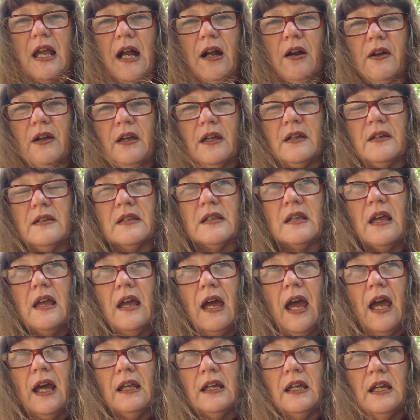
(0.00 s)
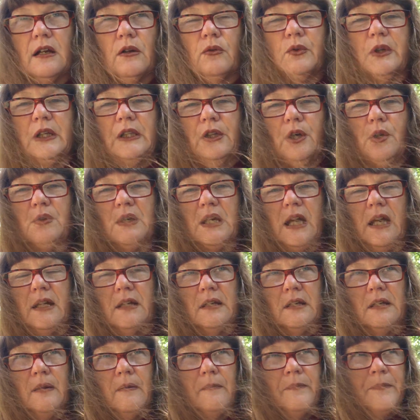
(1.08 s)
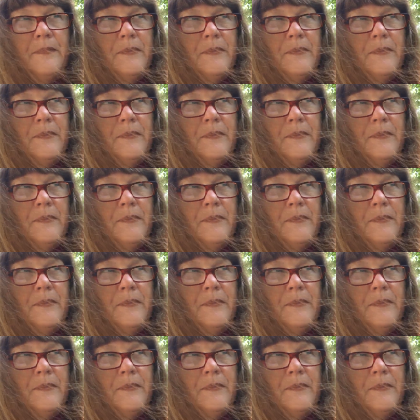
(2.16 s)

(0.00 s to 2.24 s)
areas and get relocated.